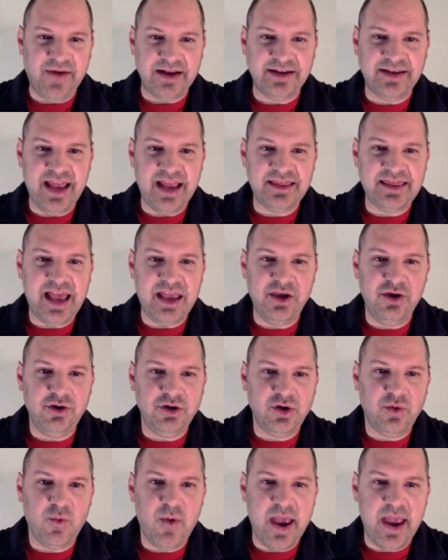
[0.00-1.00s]
take that
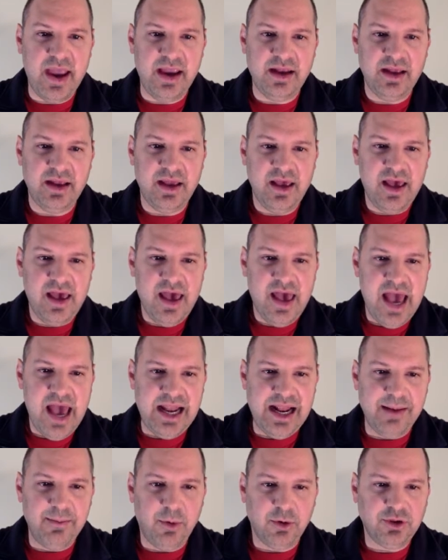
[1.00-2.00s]
unit weight
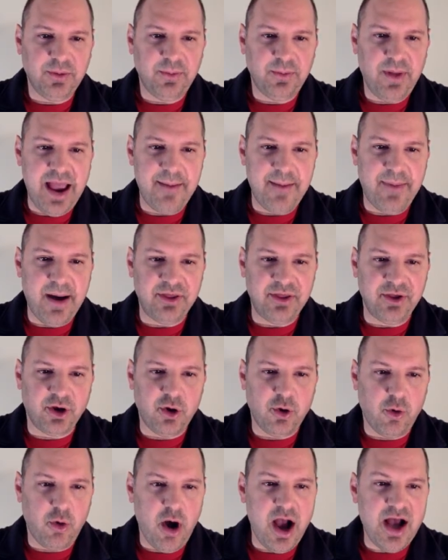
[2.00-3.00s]
and I multiply it by the
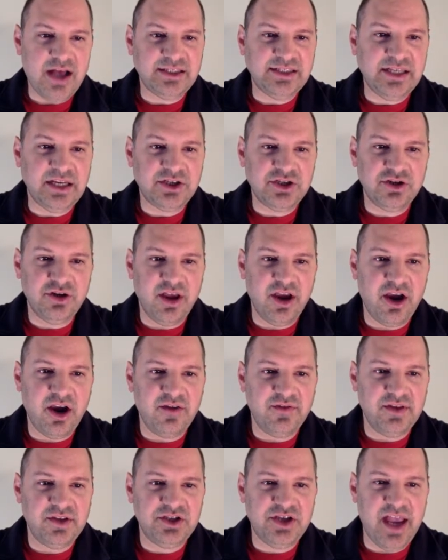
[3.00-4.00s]
cross-sectional area
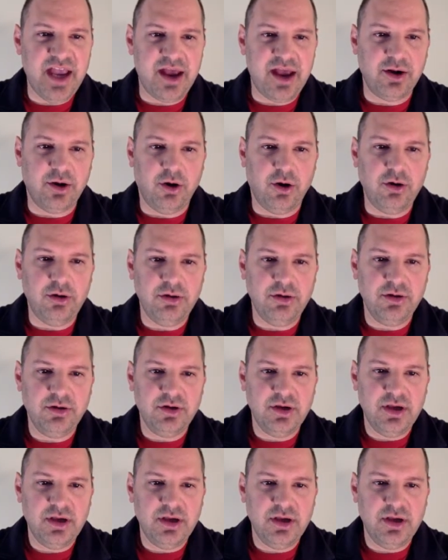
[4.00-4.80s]
of the channel